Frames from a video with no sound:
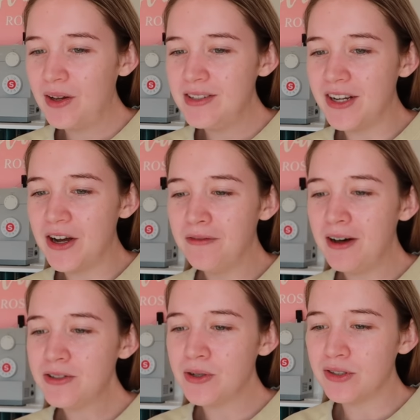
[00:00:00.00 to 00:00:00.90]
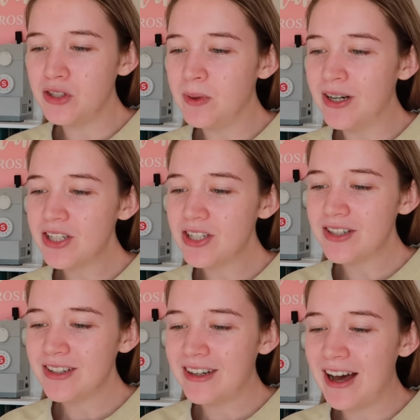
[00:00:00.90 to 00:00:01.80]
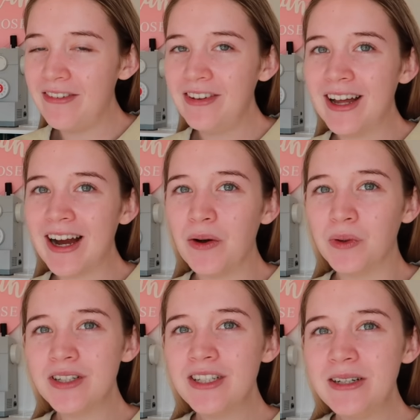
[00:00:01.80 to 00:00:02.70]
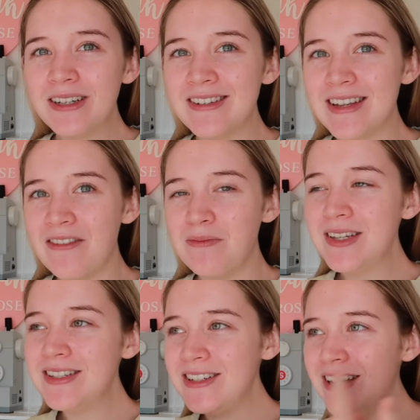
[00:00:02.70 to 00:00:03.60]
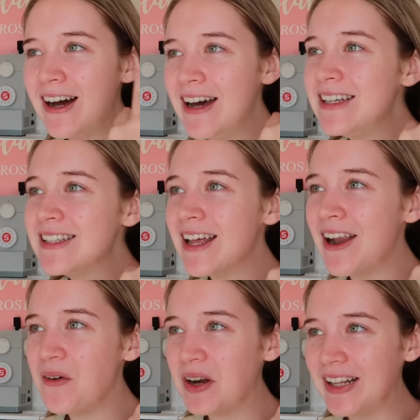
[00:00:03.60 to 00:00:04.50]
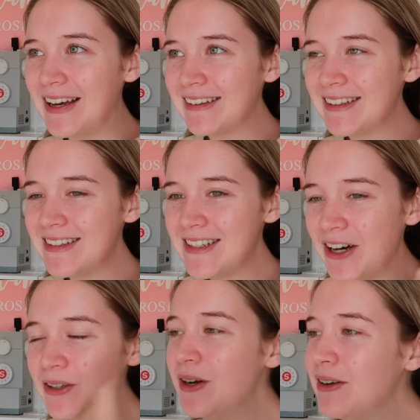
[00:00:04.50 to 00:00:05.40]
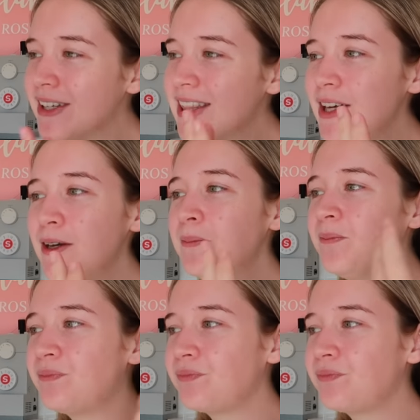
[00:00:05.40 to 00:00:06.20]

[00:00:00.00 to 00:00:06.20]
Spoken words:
Don't know if I'll talk too much. I feel like I want you because I've missed you guys and I want to like tell you everything,